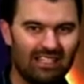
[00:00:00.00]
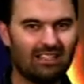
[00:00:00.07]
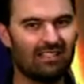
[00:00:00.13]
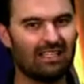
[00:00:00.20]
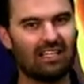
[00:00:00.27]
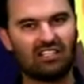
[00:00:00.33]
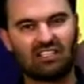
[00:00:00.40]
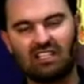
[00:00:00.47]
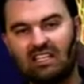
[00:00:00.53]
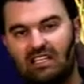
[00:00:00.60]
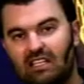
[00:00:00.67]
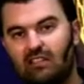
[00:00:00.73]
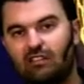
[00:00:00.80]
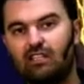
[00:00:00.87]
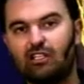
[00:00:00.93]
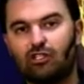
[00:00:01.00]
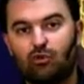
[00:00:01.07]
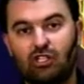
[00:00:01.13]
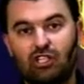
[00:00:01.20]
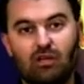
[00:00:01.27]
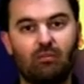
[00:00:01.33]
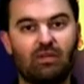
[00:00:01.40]
things and hear things
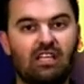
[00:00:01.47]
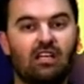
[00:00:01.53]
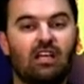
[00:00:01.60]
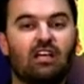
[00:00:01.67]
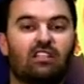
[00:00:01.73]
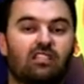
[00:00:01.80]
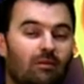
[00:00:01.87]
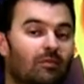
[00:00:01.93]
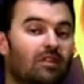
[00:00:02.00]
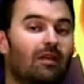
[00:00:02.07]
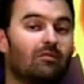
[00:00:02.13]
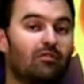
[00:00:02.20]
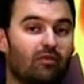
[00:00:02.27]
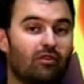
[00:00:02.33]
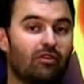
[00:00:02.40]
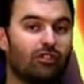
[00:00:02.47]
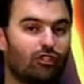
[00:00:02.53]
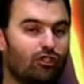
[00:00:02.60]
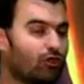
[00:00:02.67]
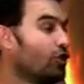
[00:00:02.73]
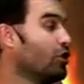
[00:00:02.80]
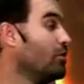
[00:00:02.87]
which can be sometimes very
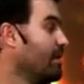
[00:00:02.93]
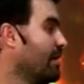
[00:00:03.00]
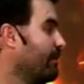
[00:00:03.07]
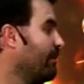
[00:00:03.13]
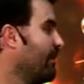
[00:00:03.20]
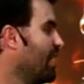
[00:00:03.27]
disturbing.